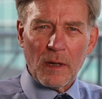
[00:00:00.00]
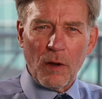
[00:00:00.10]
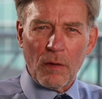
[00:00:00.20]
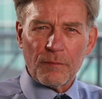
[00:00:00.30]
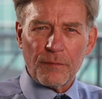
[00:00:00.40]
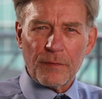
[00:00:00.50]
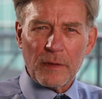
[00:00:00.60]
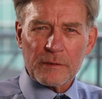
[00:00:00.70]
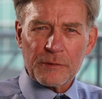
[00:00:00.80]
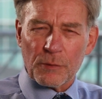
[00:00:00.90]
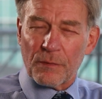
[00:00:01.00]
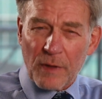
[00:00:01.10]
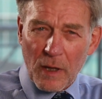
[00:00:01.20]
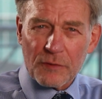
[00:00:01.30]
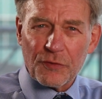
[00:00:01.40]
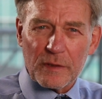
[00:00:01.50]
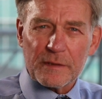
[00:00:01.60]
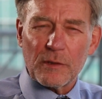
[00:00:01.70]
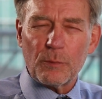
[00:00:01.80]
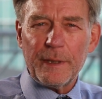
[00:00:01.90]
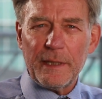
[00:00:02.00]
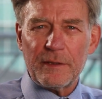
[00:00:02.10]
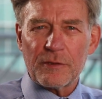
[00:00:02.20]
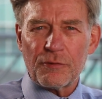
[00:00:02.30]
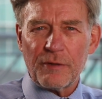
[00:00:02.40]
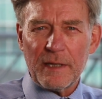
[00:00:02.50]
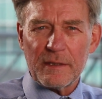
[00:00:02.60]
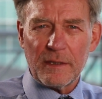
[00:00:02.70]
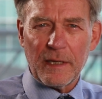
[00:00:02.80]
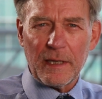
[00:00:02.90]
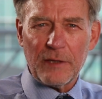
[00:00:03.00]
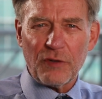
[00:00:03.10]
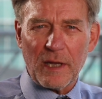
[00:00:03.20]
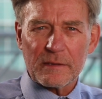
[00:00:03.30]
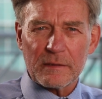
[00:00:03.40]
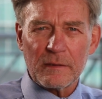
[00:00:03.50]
of the sort of cultures that we need to create in the NHS,